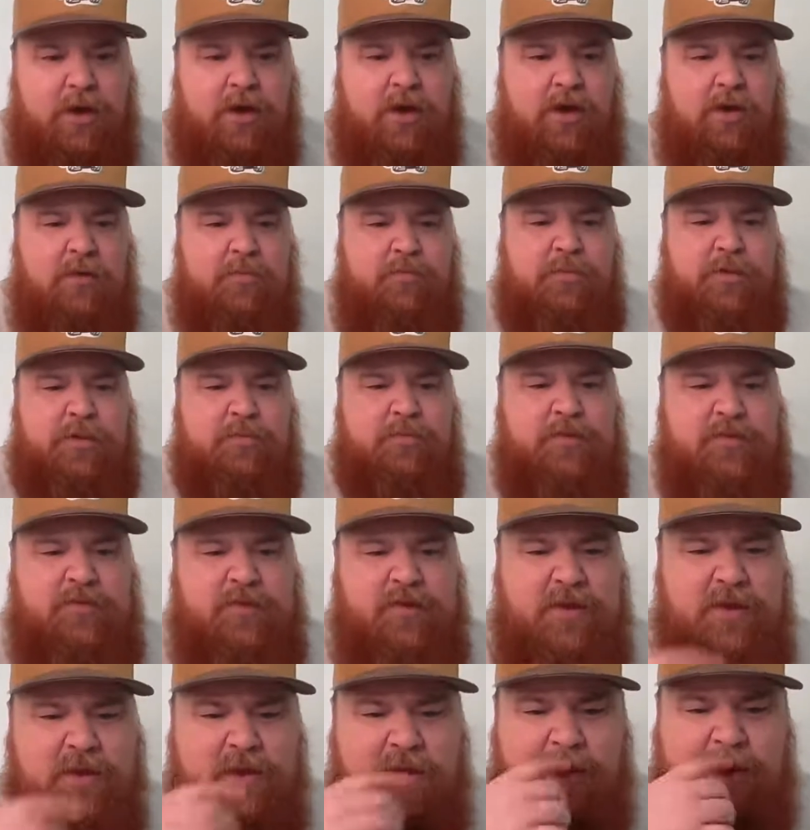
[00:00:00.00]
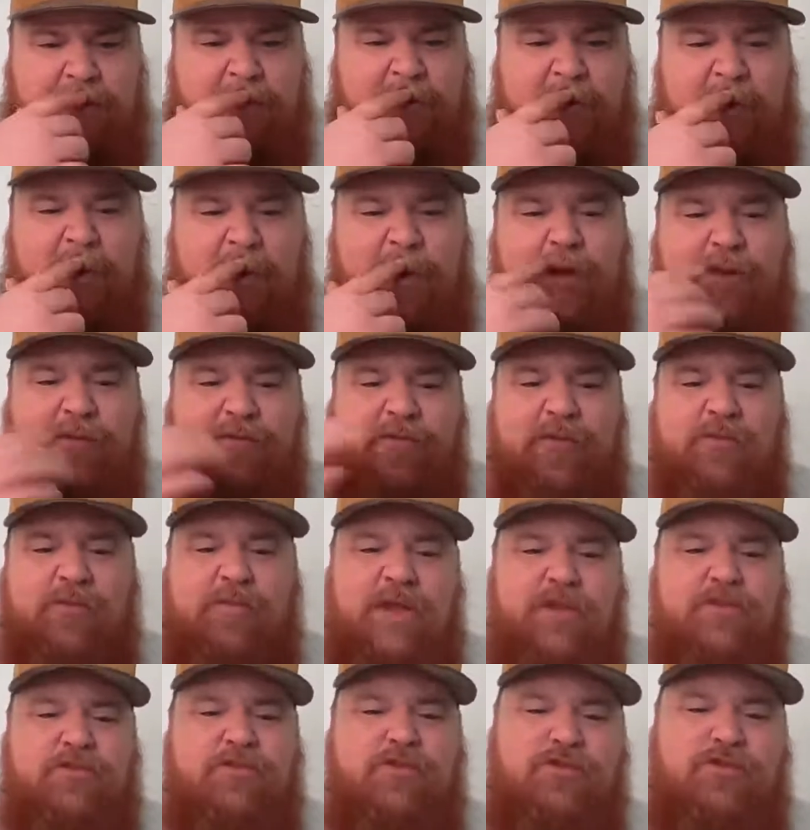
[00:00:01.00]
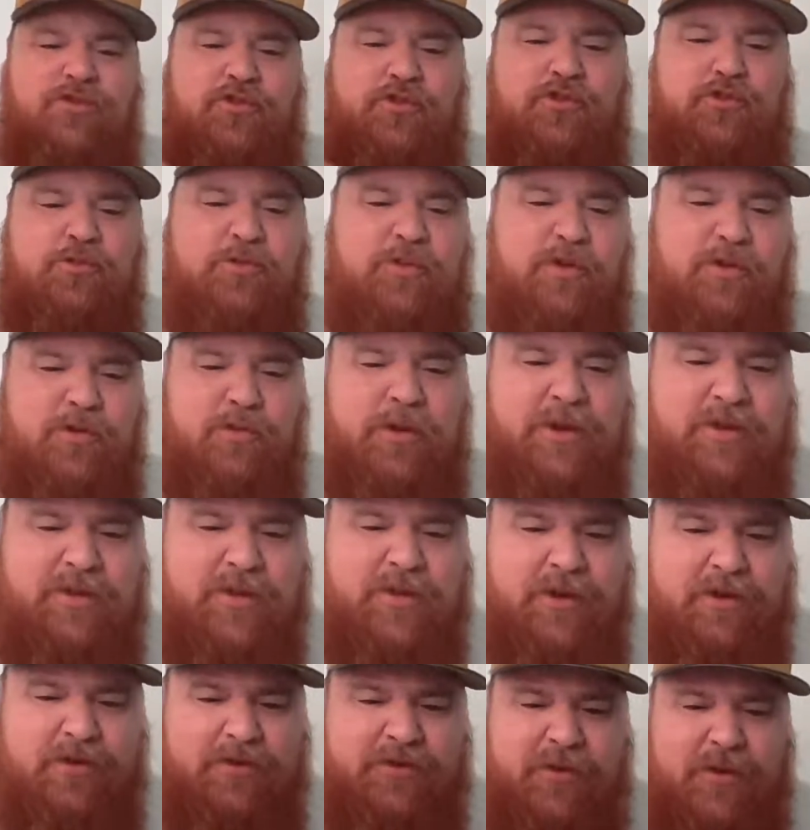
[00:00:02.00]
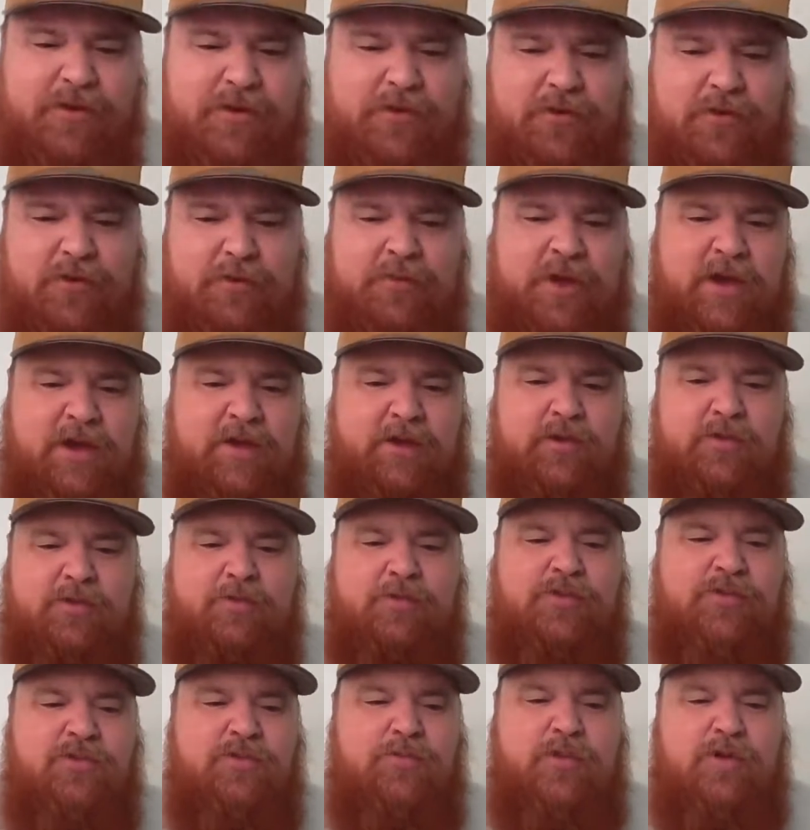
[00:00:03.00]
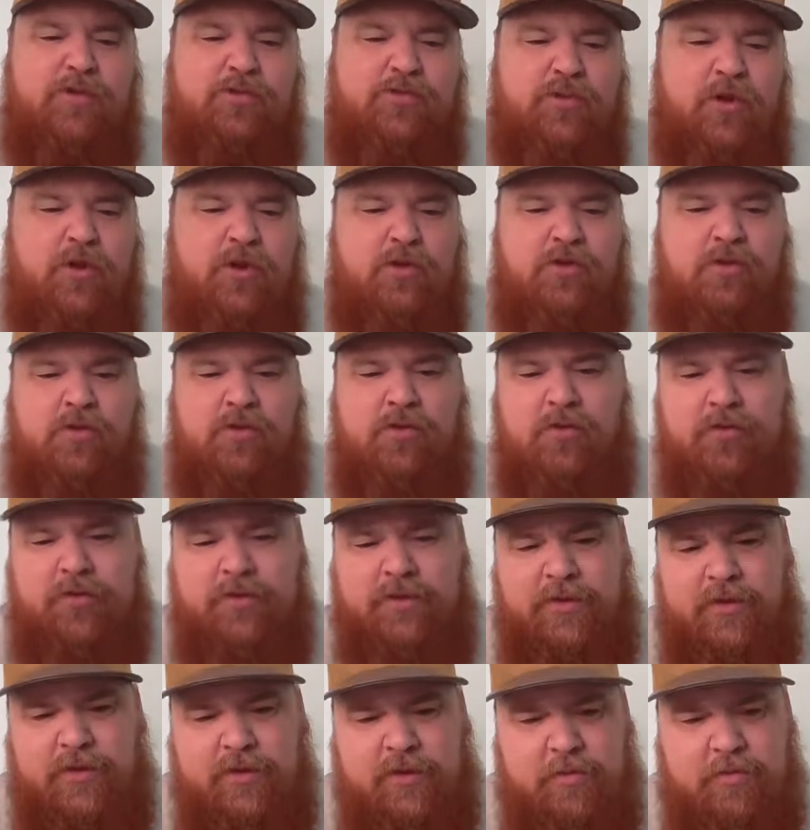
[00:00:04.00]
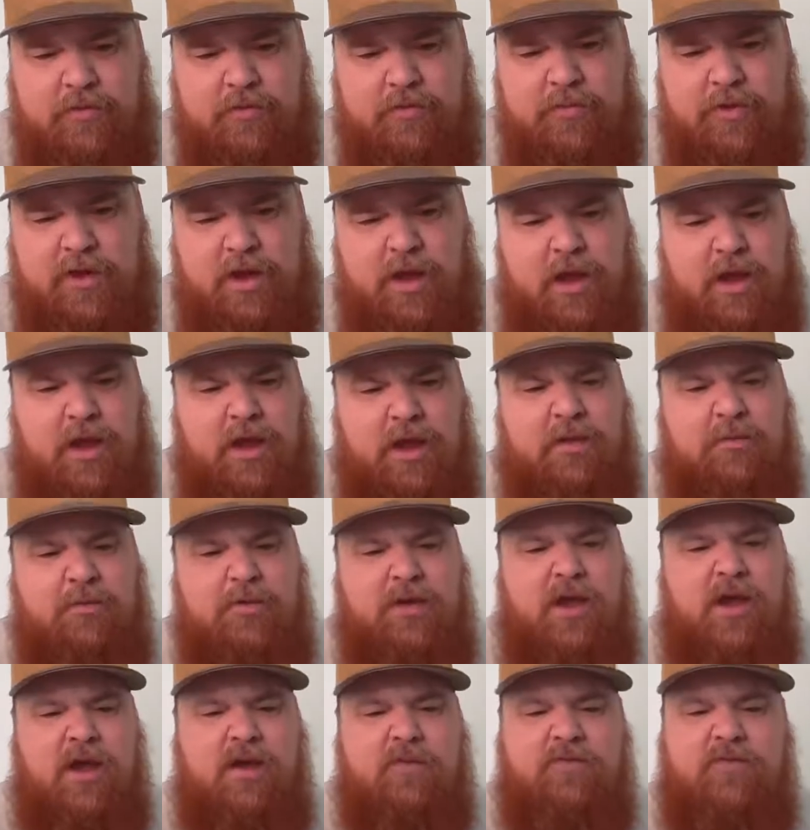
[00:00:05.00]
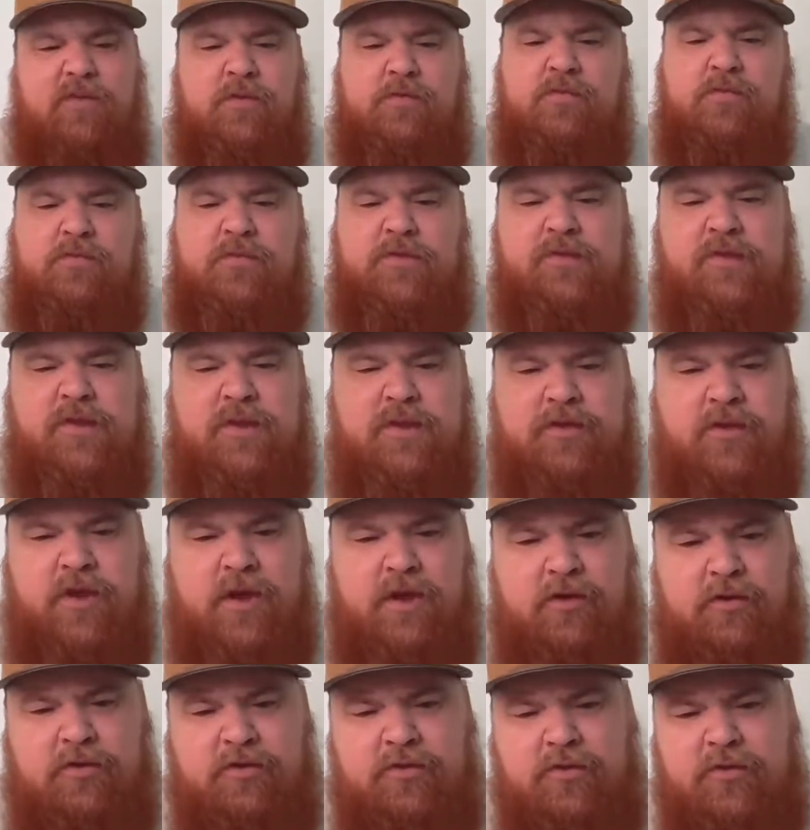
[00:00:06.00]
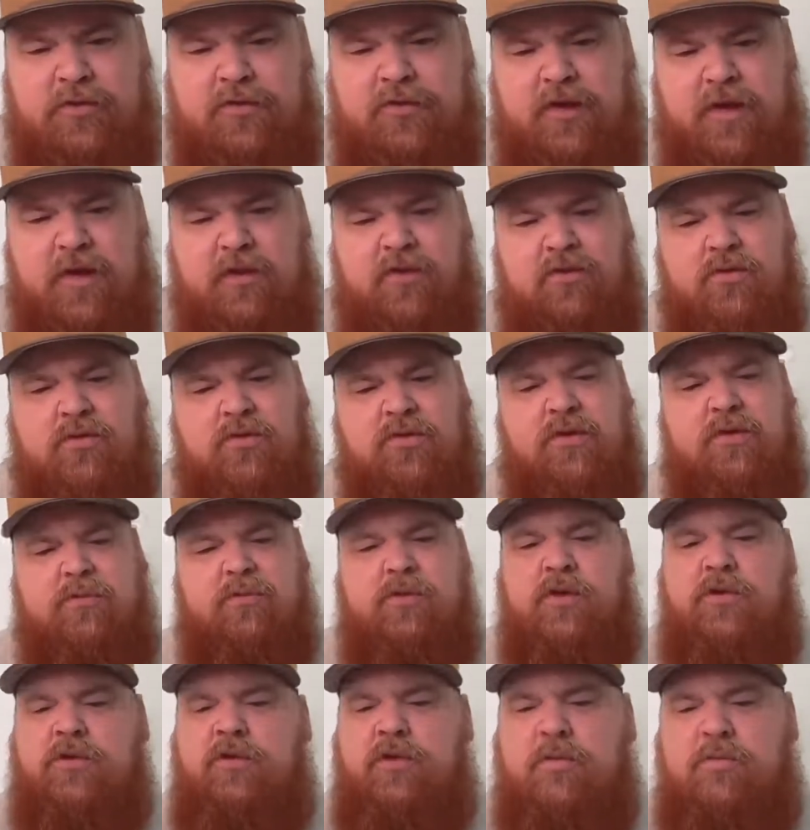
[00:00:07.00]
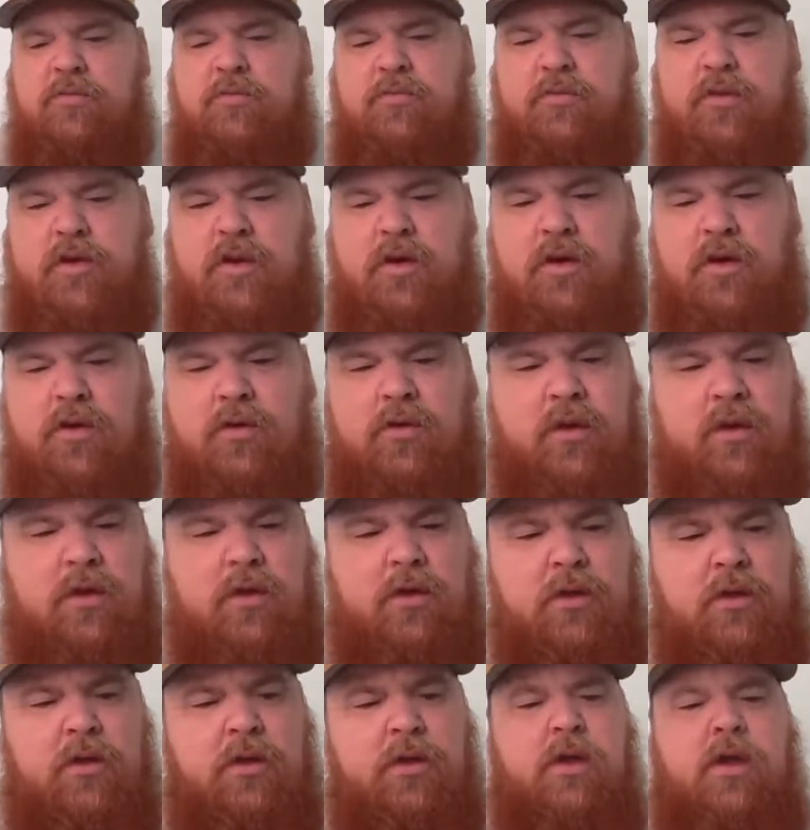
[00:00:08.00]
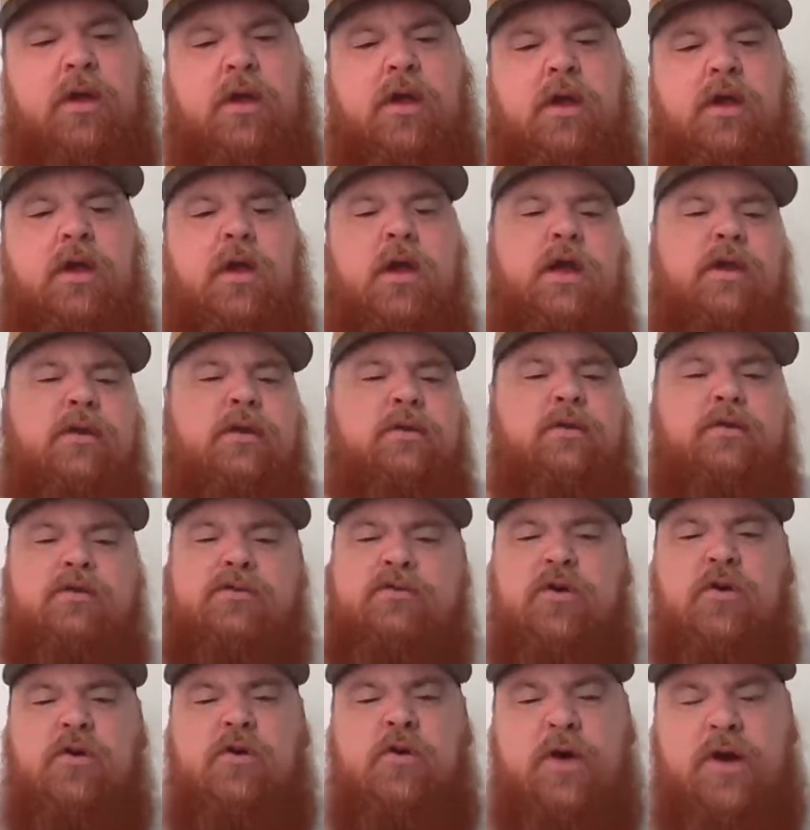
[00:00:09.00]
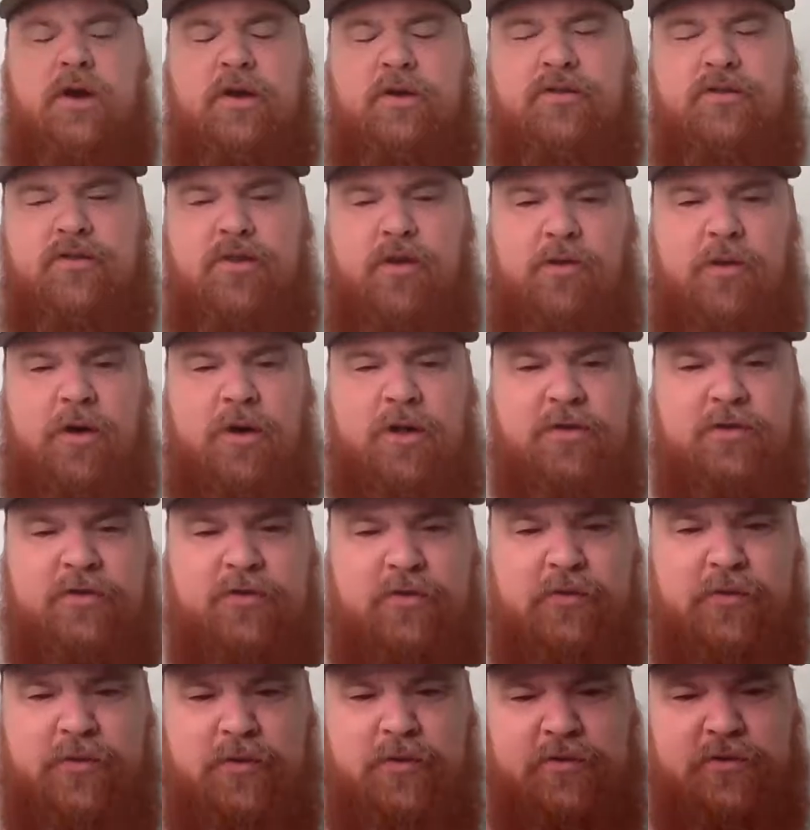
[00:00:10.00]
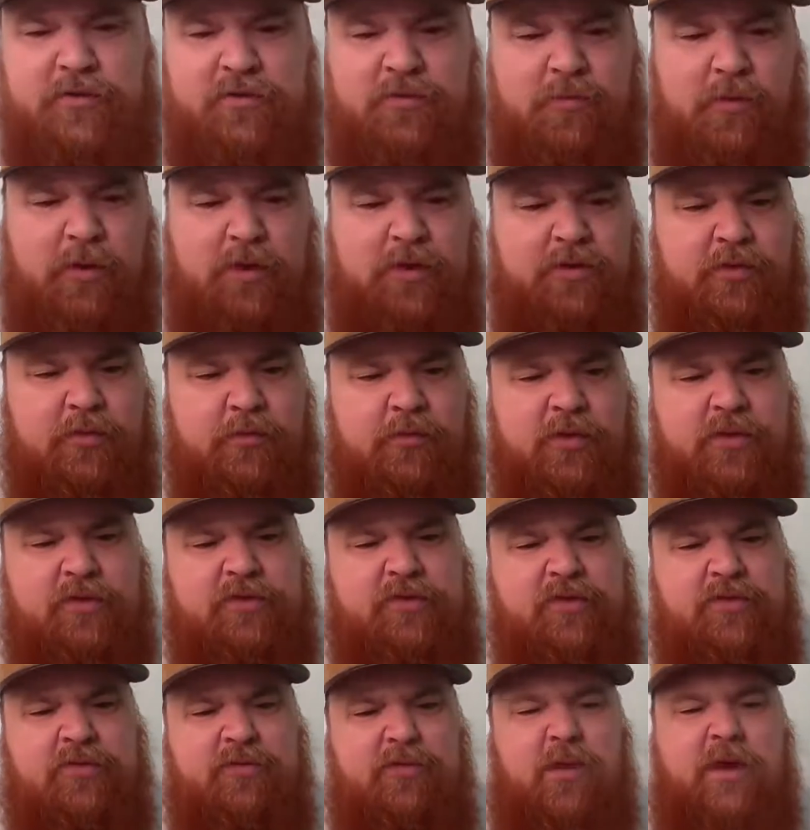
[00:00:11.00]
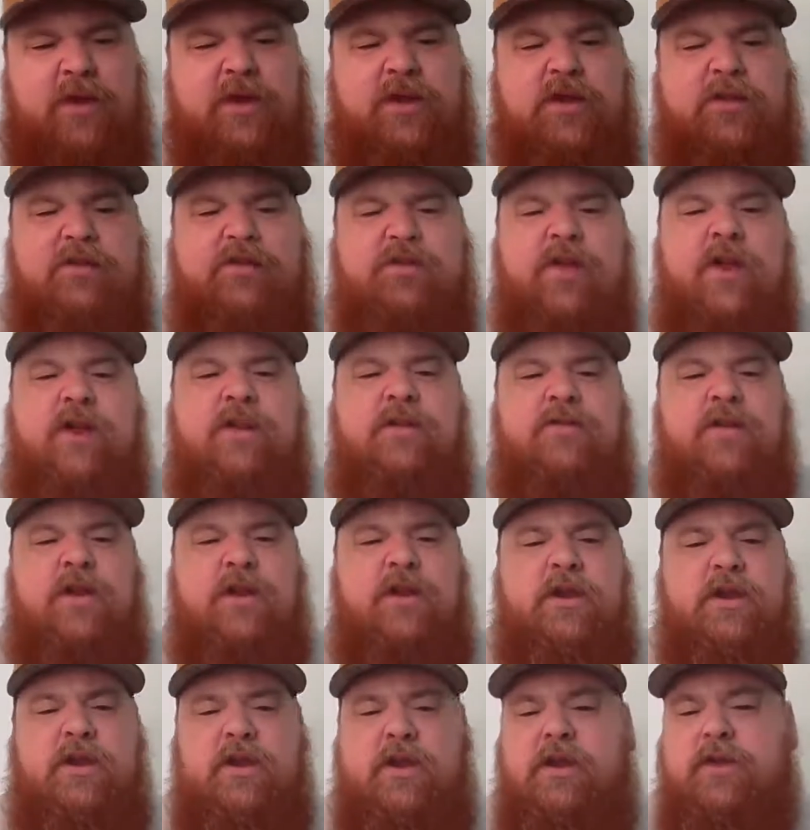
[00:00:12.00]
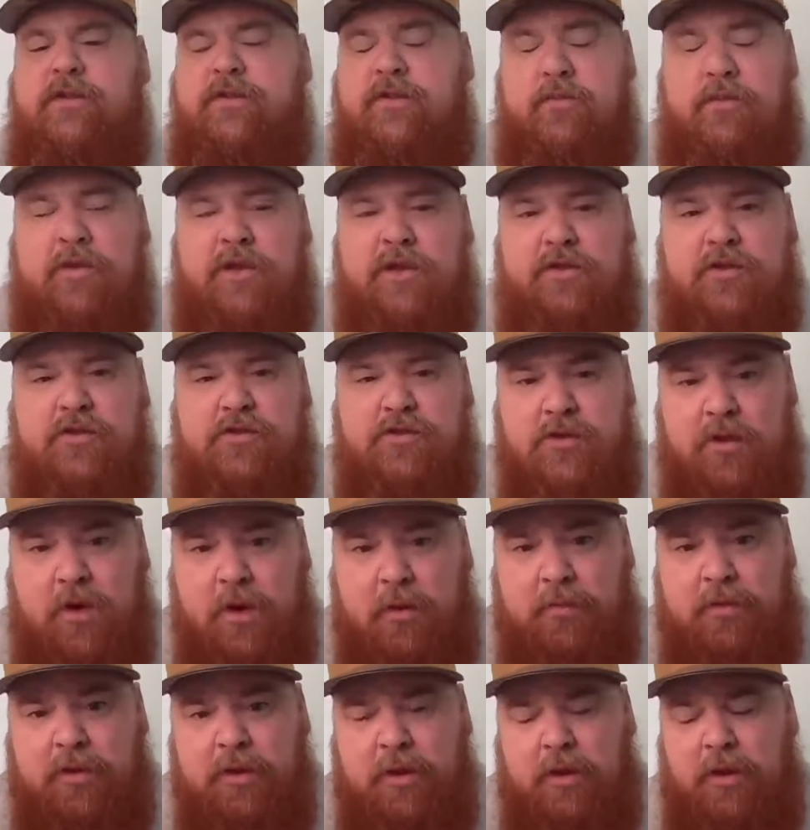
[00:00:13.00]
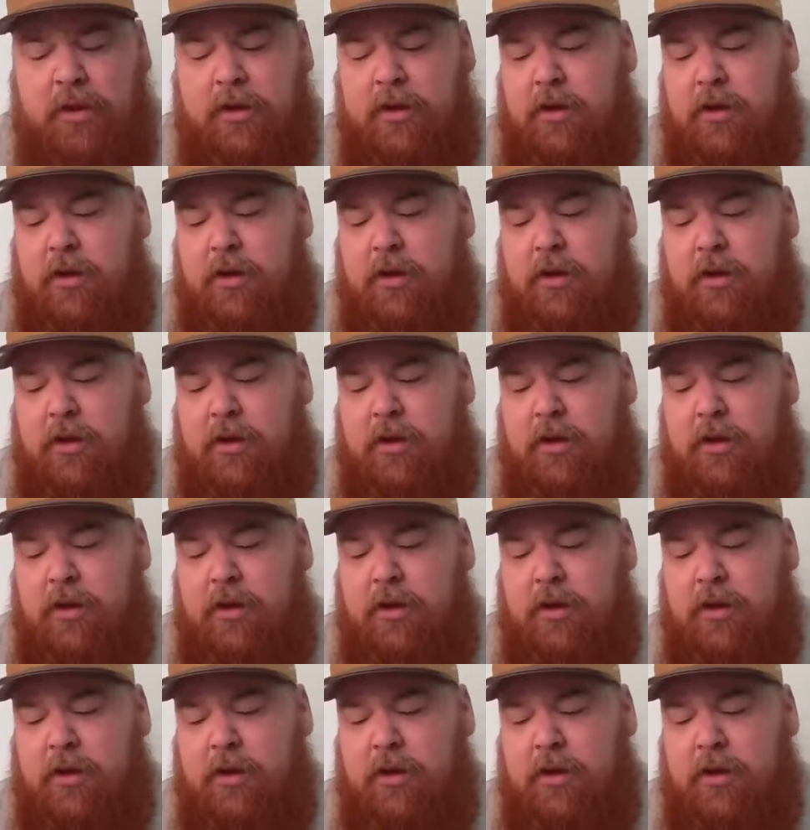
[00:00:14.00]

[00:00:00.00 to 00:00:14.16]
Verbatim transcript: Uh, PBC has all of the major junior middleweight titles under their banner, with Jermell Charlo holding the WBA, IBF, WBC titles, Castano holding WBO, and so on and so on. So this is one of the reasons why he decided that he needed to make the jump